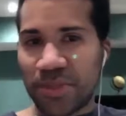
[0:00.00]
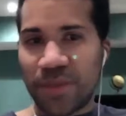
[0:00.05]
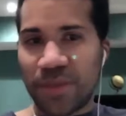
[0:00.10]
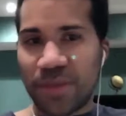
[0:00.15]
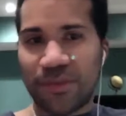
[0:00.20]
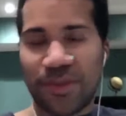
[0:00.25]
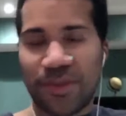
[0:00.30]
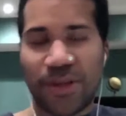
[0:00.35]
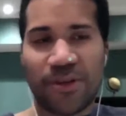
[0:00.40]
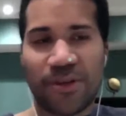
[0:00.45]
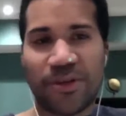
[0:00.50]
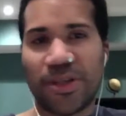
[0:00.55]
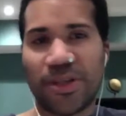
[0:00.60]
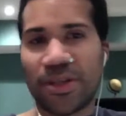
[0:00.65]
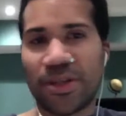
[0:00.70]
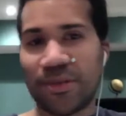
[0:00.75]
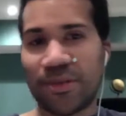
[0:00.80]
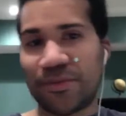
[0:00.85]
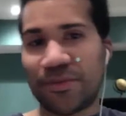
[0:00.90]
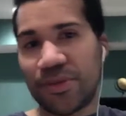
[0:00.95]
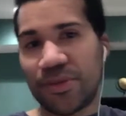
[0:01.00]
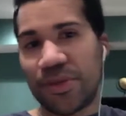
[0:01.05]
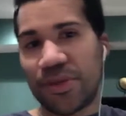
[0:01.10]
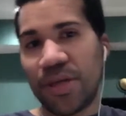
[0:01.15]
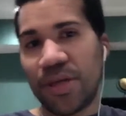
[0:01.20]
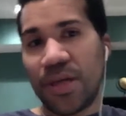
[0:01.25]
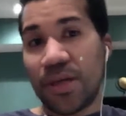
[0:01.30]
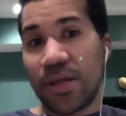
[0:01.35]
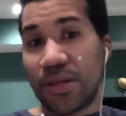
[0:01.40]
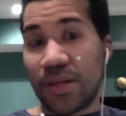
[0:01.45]
vary. If you
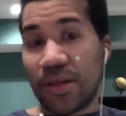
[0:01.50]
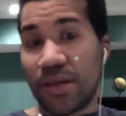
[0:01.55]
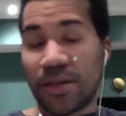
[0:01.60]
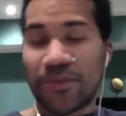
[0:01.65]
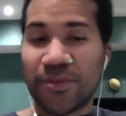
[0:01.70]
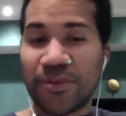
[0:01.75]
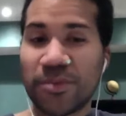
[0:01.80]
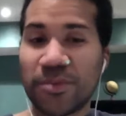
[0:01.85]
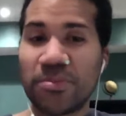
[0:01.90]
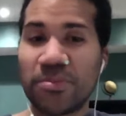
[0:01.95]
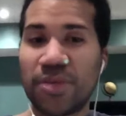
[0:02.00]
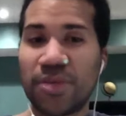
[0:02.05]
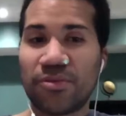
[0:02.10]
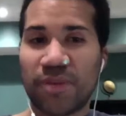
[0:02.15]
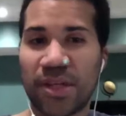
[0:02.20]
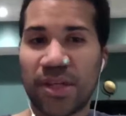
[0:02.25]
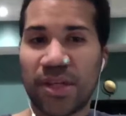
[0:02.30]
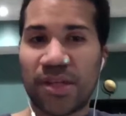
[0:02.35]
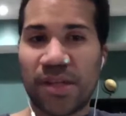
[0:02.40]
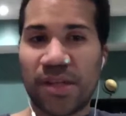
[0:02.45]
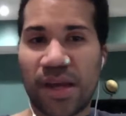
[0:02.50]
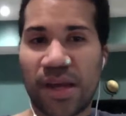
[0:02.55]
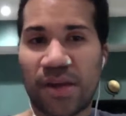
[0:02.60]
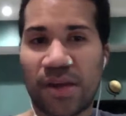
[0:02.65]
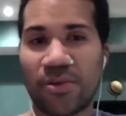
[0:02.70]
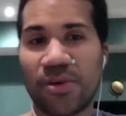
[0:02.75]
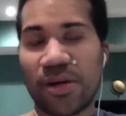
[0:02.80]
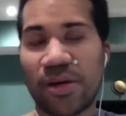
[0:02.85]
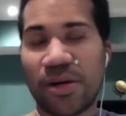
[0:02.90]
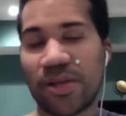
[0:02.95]
like, for me right
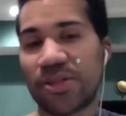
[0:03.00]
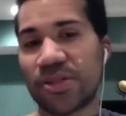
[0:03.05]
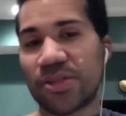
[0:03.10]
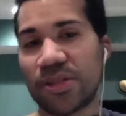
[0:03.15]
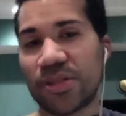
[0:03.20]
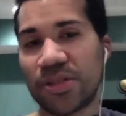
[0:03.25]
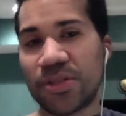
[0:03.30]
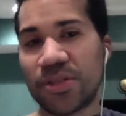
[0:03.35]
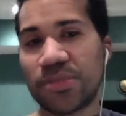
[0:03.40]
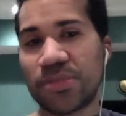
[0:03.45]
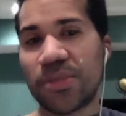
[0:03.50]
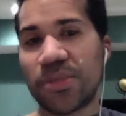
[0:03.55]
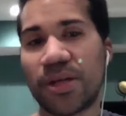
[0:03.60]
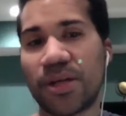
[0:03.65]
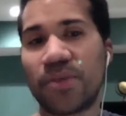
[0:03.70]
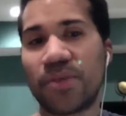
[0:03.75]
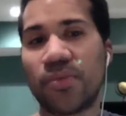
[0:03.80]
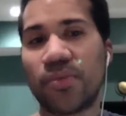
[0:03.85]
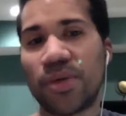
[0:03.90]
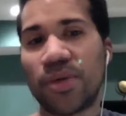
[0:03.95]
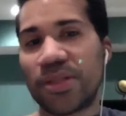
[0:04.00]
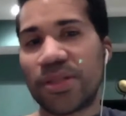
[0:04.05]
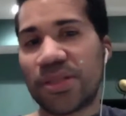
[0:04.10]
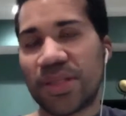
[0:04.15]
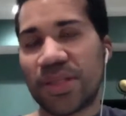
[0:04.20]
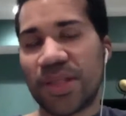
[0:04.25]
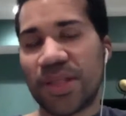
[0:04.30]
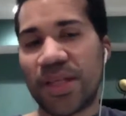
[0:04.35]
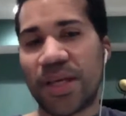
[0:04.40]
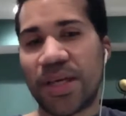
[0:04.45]
now, I charge mine
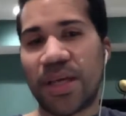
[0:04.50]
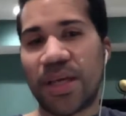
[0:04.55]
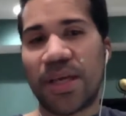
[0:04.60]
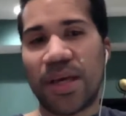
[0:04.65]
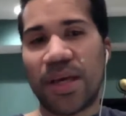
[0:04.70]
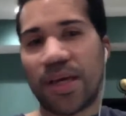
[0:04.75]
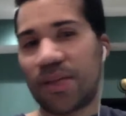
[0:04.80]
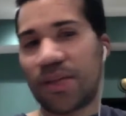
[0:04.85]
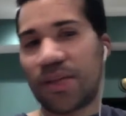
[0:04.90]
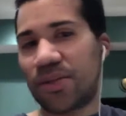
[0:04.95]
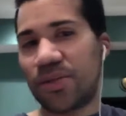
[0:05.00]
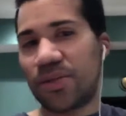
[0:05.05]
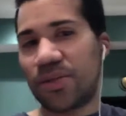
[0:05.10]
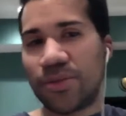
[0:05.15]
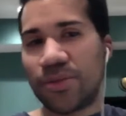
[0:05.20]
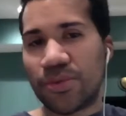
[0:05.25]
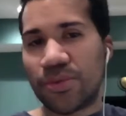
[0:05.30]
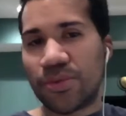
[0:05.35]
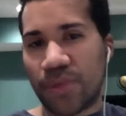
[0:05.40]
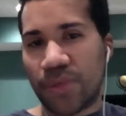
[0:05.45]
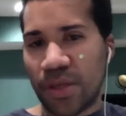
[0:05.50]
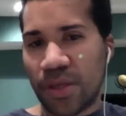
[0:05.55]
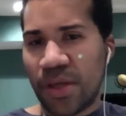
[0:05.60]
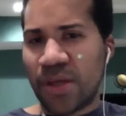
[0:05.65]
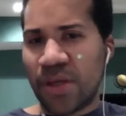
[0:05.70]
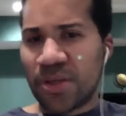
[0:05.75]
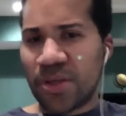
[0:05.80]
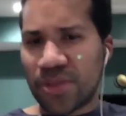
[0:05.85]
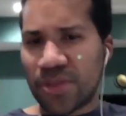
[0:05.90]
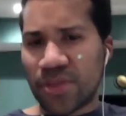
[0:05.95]
once a day at noon.
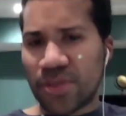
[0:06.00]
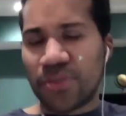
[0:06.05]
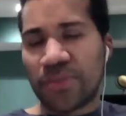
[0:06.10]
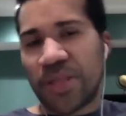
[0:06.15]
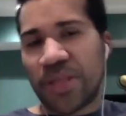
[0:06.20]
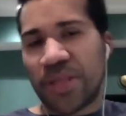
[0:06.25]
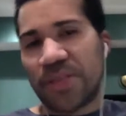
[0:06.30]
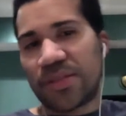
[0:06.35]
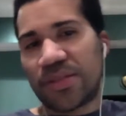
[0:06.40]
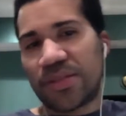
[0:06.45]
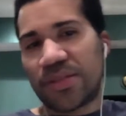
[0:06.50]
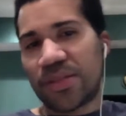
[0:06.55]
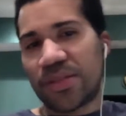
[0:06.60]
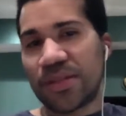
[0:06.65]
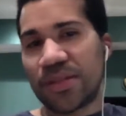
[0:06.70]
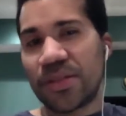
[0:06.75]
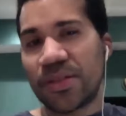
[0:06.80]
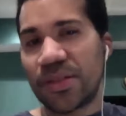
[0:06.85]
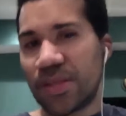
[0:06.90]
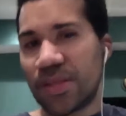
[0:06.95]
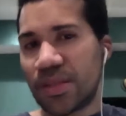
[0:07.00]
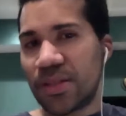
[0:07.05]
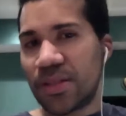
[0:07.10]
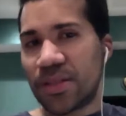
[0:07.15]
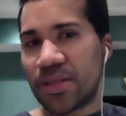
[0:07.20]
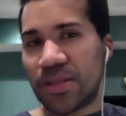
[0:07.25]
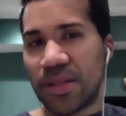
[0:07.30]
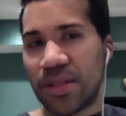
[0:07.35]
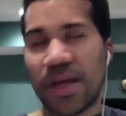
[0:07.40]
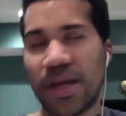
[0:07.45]
So basically,
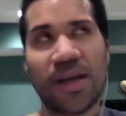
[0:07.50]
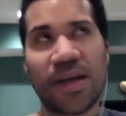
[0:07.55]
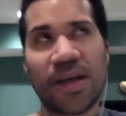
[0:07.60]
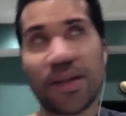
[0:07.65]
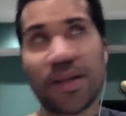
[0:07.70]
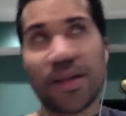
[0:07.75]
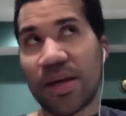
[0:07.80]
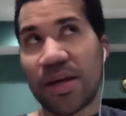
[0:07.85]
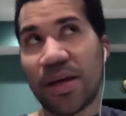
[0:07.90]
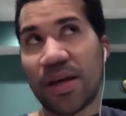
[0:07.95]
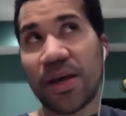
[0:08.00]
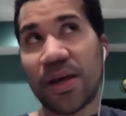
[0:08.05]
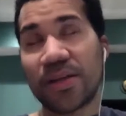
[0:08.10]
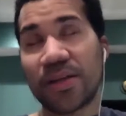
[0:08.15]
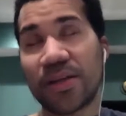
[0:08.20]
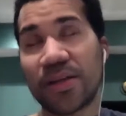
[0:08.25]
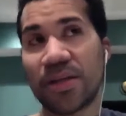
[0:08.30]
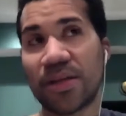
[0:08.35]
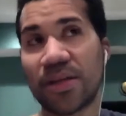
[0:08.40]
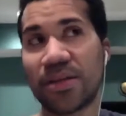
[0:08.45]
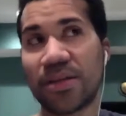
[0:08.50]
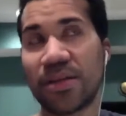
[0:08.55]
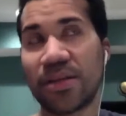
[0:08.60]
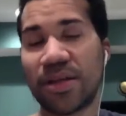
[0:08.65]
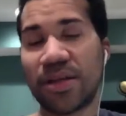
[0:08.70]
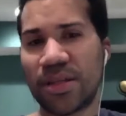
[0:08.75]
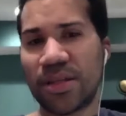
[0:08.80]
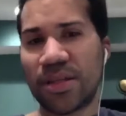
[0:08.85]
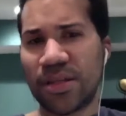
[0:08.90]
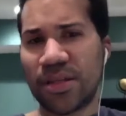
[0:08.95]
I think
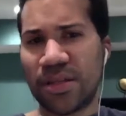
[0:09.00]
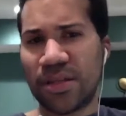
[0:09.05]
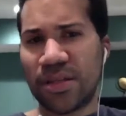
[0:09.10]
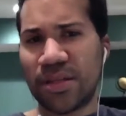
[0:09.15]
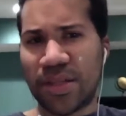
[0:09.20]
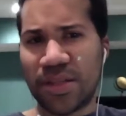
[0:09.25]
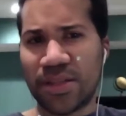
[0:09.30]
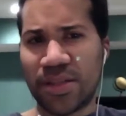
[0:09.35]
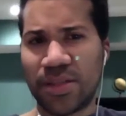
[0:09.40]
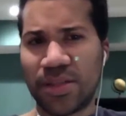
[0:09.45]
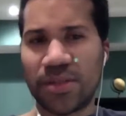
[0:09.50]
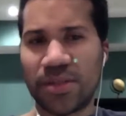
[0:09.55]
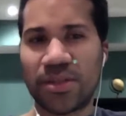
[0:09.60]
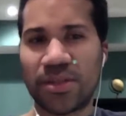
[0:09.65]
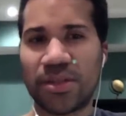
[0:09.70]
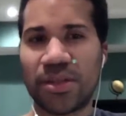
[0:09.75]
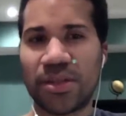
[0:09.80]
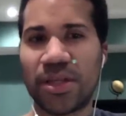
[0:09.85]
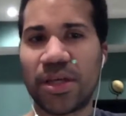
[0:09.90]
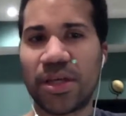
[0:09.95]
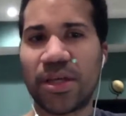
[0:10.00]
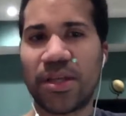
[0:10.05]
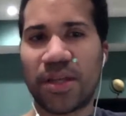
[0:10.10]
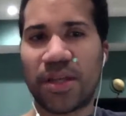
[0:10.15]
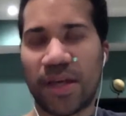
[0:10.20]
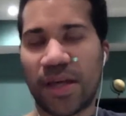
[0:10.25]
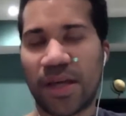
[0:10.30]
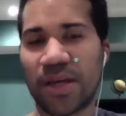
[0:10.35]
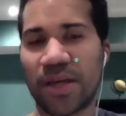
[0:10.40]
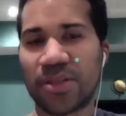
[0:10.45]
I did a test the other day, and
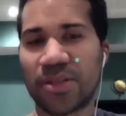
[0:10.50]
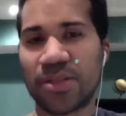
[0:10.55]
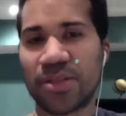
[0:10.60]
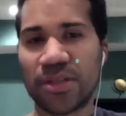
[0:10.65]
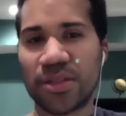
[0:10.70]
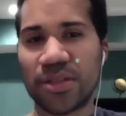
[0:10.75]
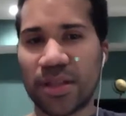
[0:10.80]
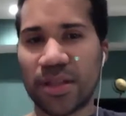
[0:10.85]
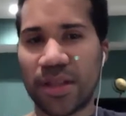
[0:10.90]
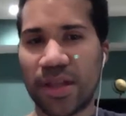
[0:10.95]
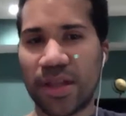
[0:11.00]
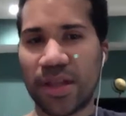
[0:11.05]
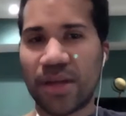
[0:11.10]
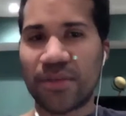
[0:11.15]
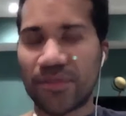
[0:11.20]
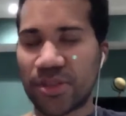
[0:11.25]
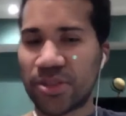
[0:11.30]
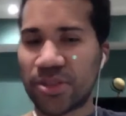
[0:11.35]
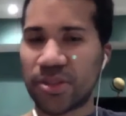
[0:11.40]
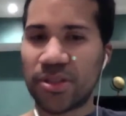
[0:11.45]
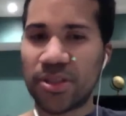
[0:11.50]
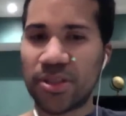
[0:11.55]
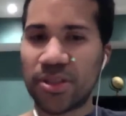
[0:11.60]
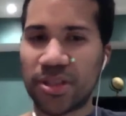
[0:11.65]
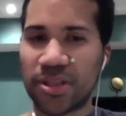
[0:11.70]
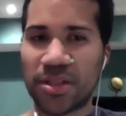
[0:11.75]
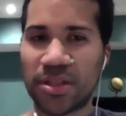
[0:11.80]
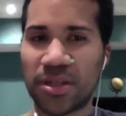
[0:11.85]
I actually never charged it